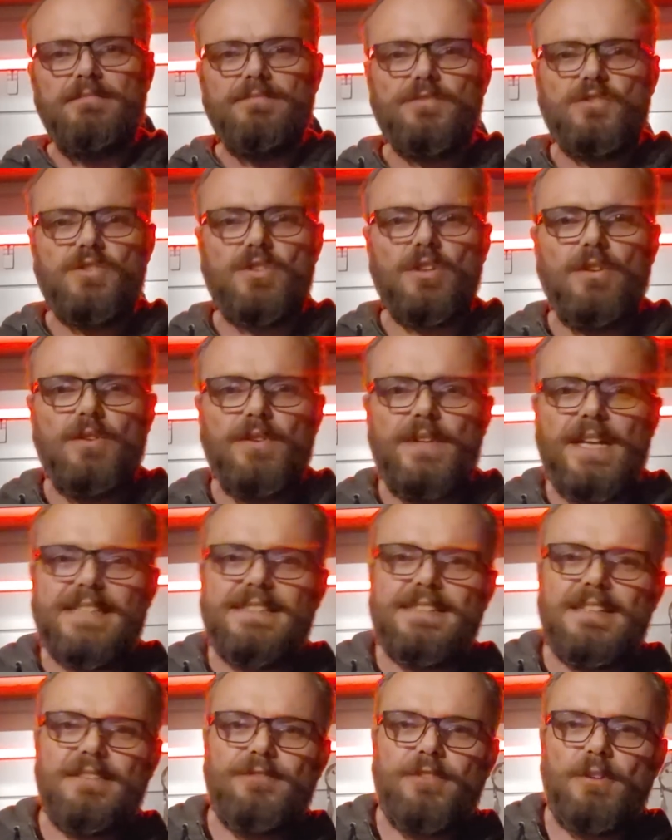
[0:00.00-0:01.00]
So
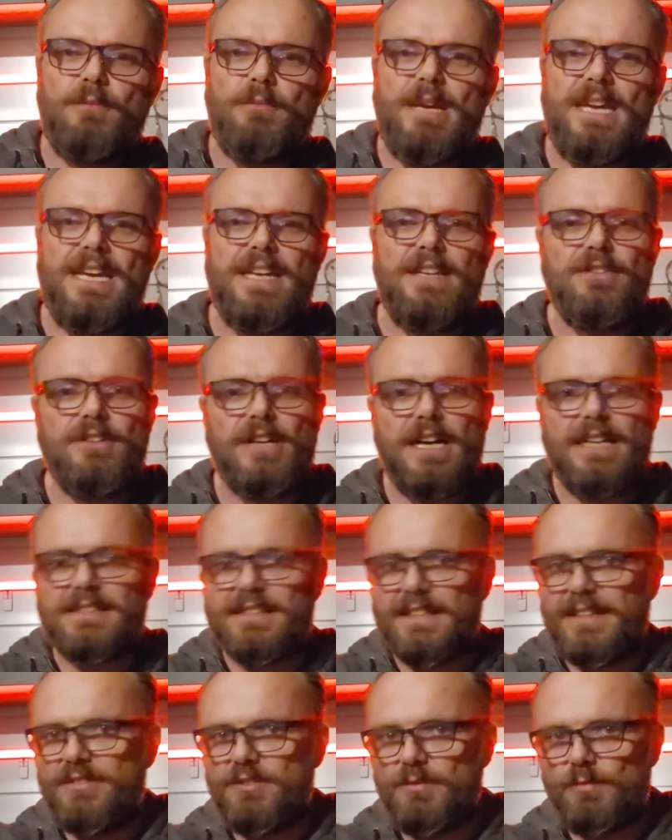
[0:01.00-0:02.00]
that's it for me. You
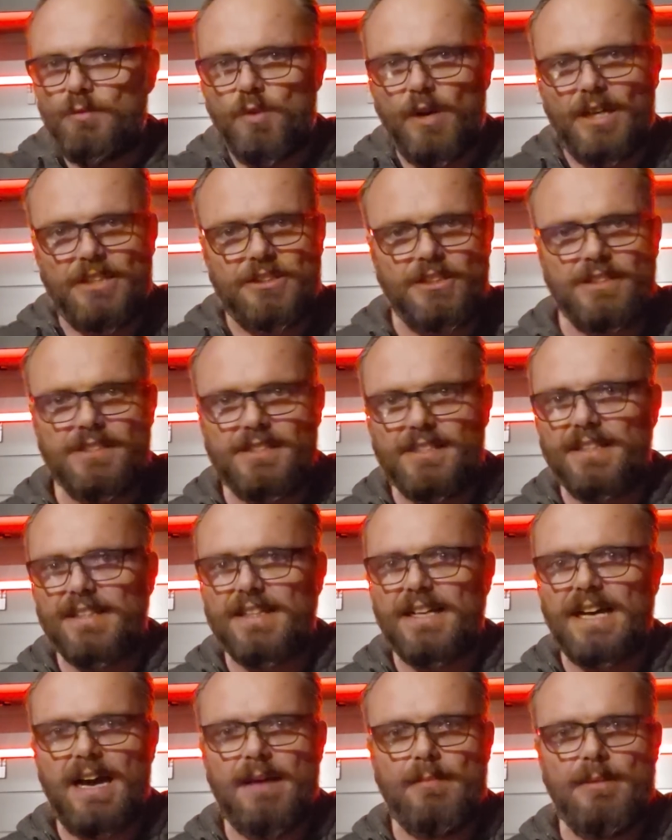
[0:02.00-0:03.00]
guys leave some questions in the
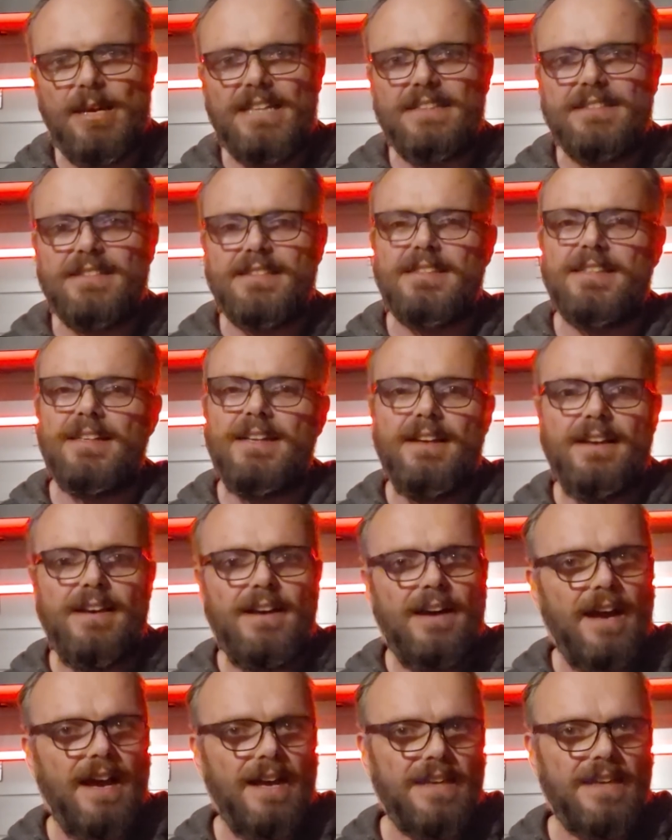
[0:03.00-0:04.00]
comments.
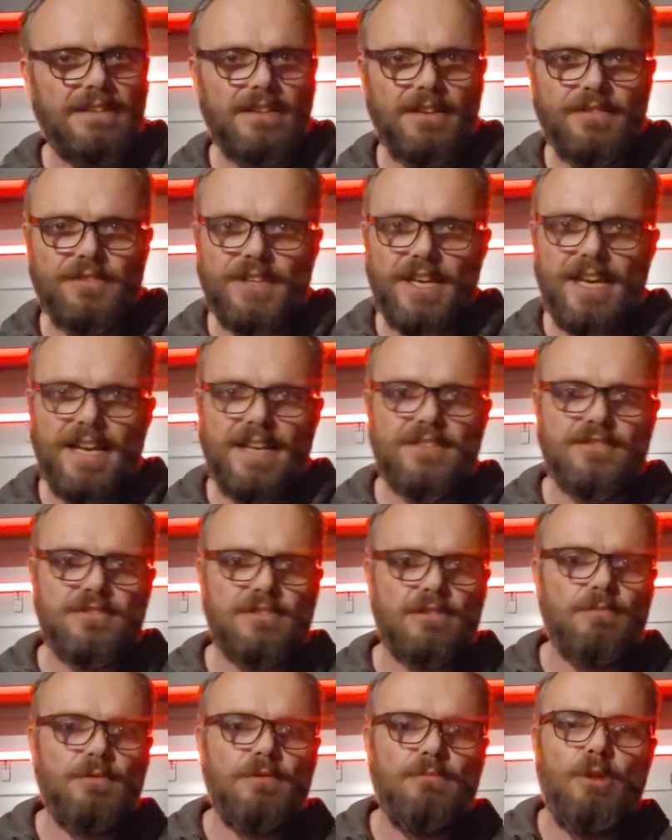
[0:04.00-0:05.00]
I'd love to
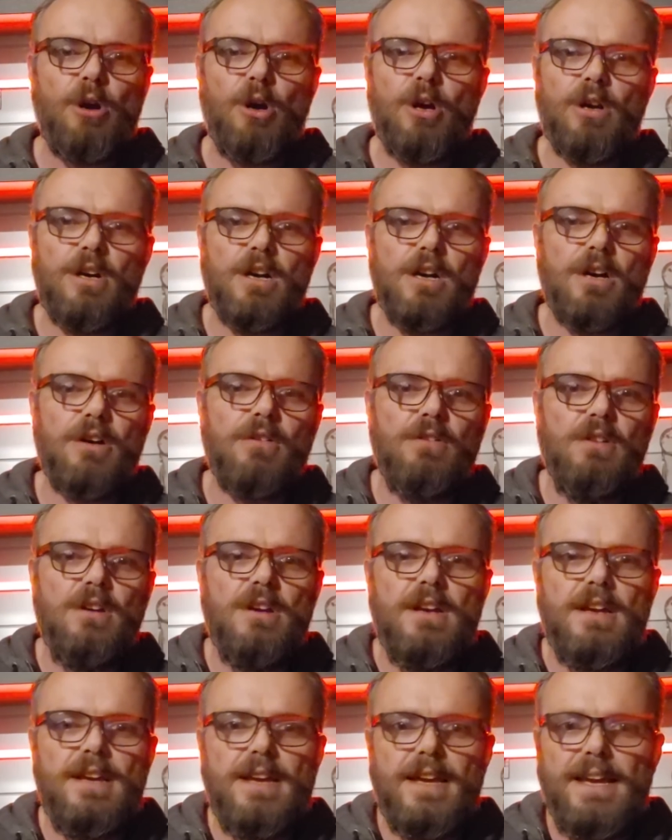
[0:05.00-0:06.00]
answer them tomorrow.
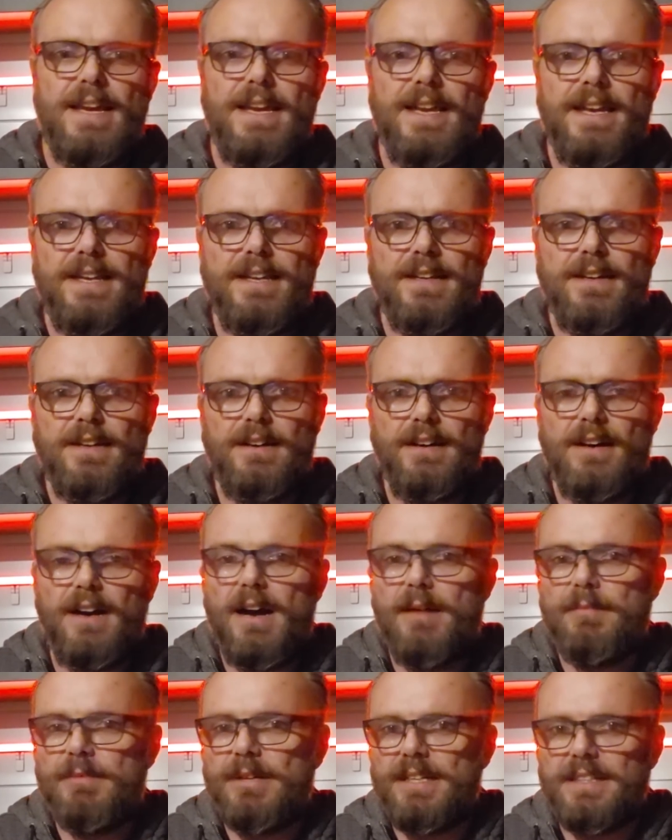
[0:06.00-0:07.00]
And
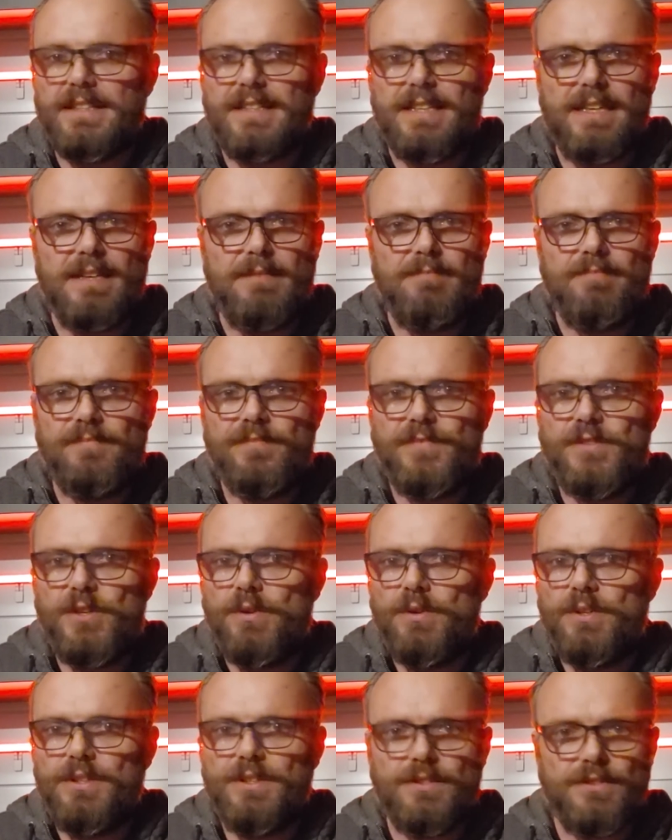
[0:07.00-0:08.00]
I'm going to keep
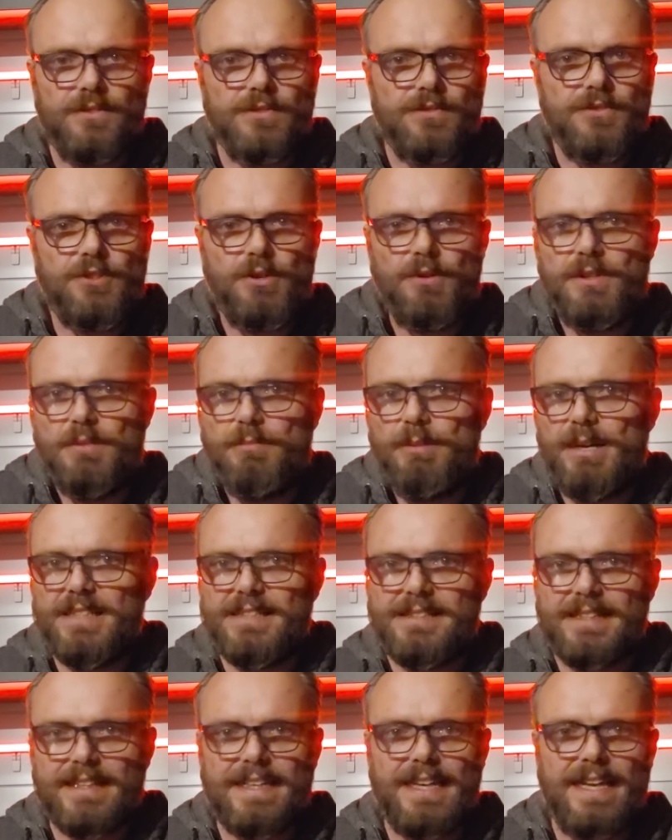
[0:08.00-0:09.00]
doing the
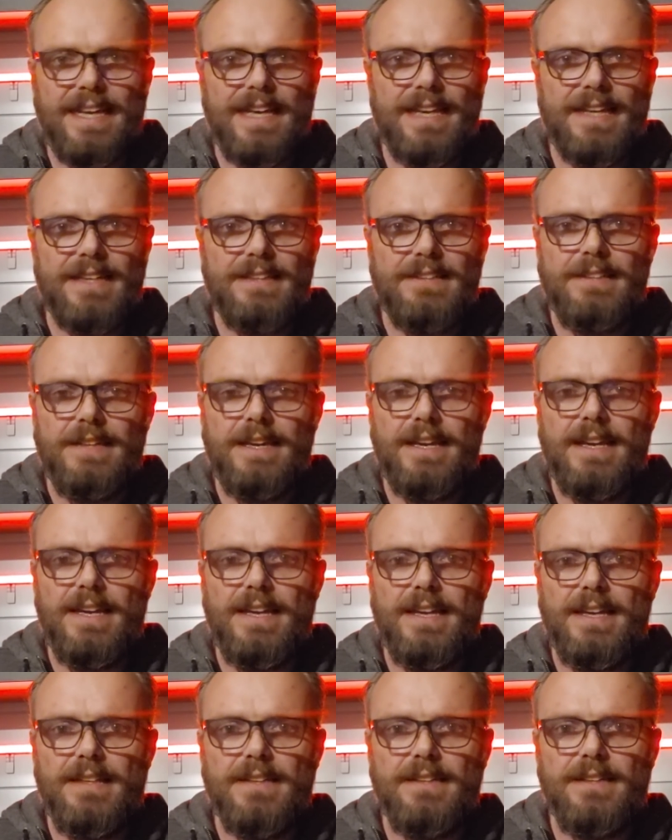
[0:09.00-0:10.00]
best I can
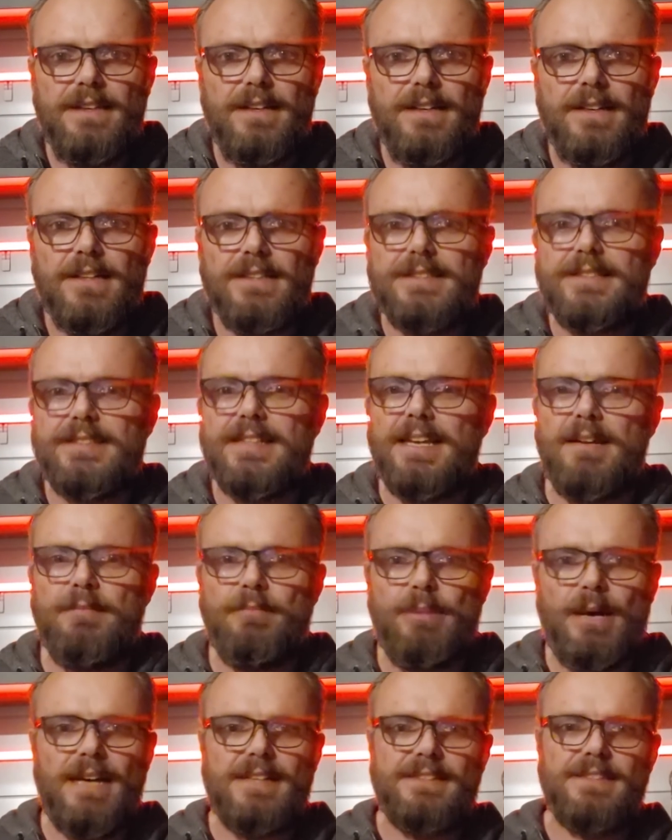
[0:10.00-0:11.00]
and
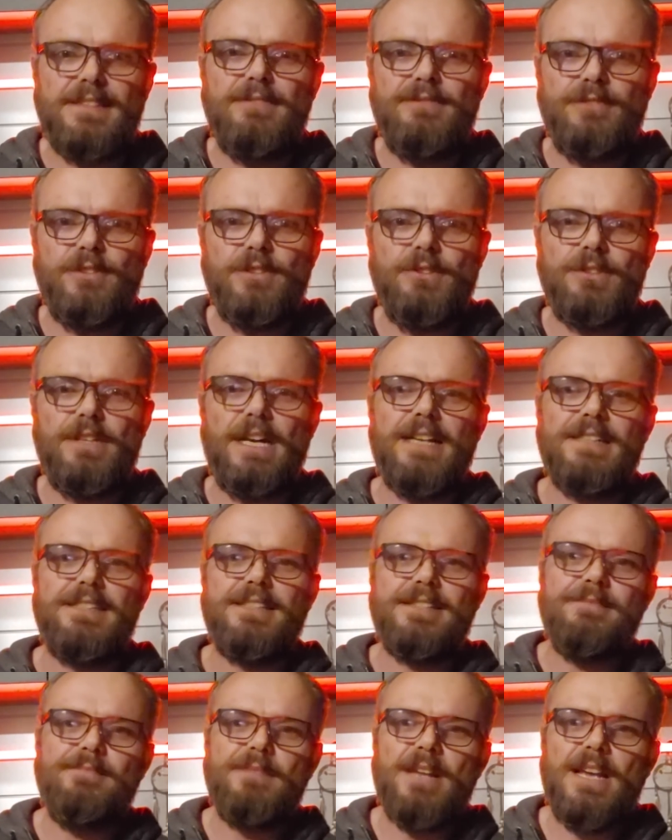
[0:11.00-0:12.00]
staying positive for you
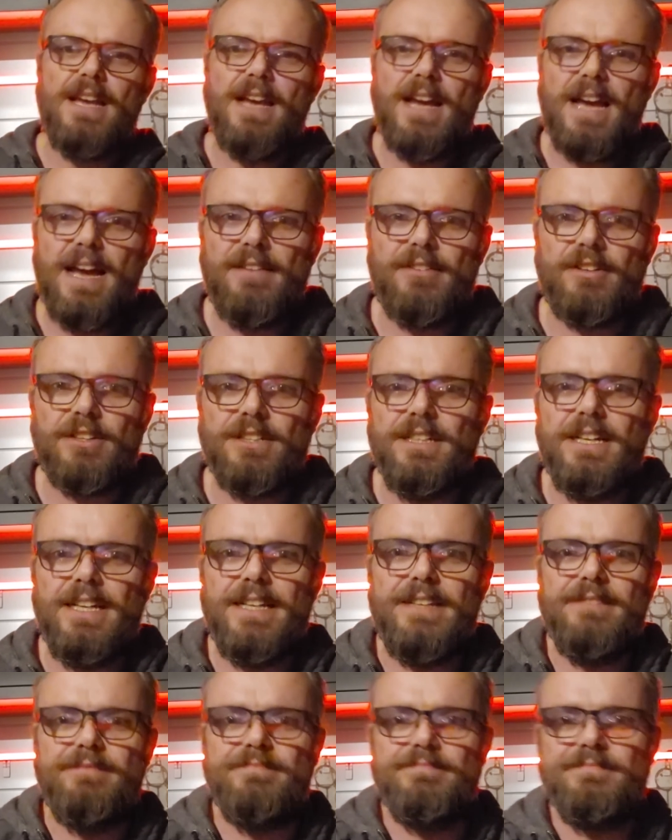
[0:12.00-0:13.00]
guys. Have a good
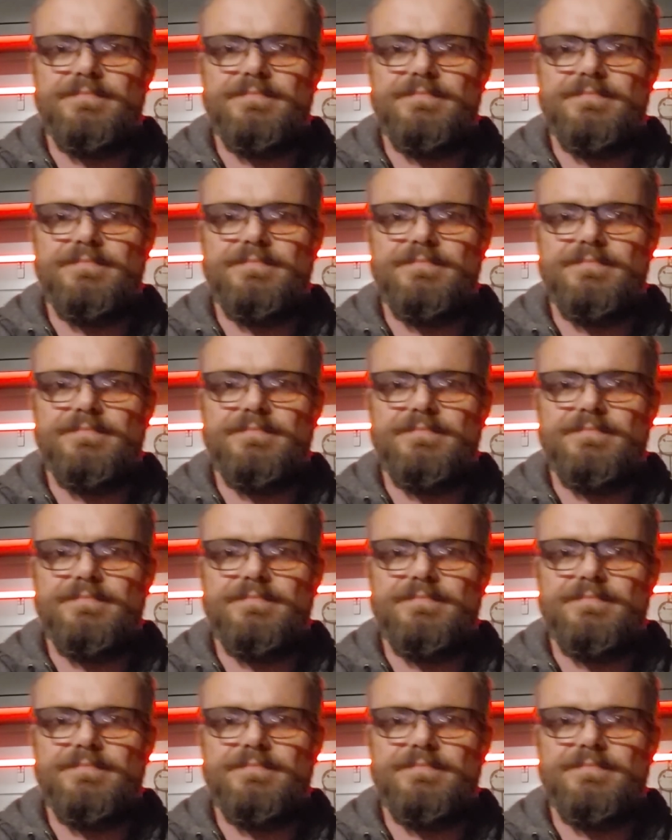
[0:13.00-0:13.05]
night.